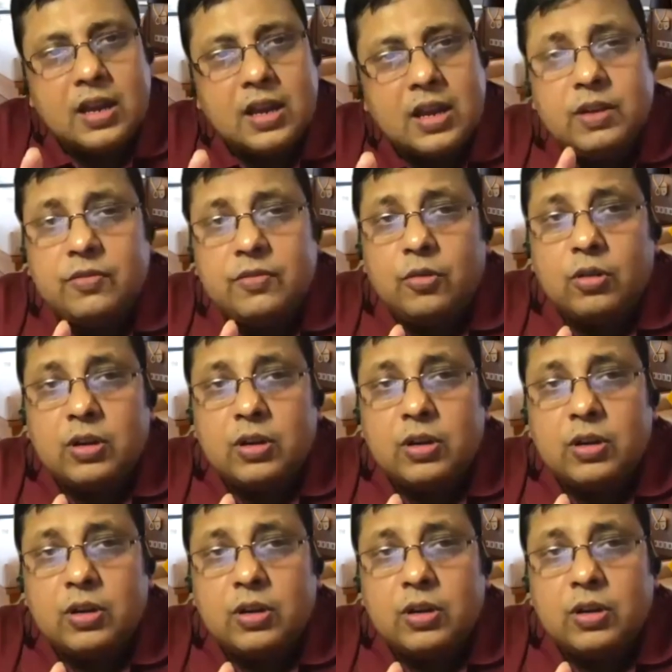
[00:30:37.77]
which is
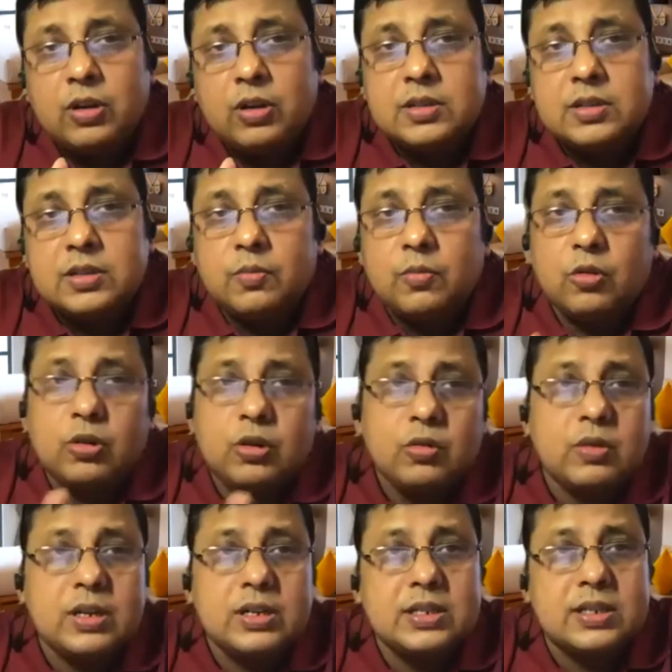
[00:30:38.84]
extremely focused
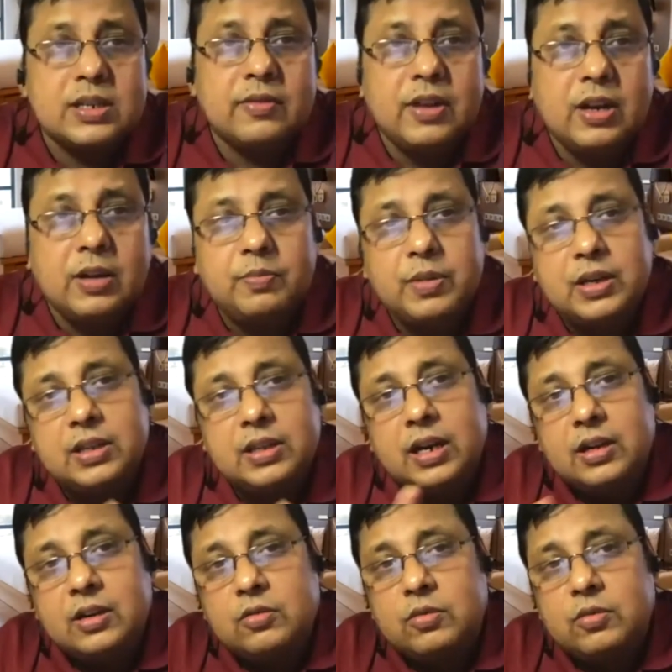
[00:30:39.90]
more towards development
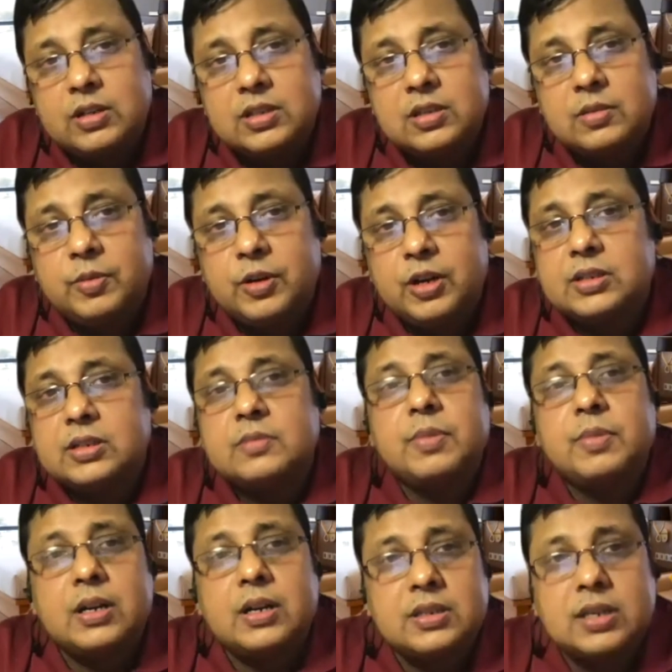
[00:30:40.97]
than towards the production
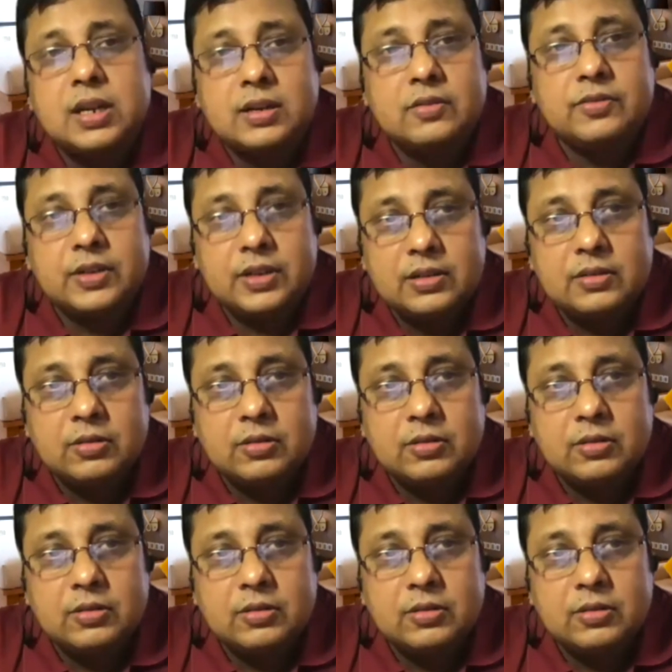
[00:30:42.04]
part side of it.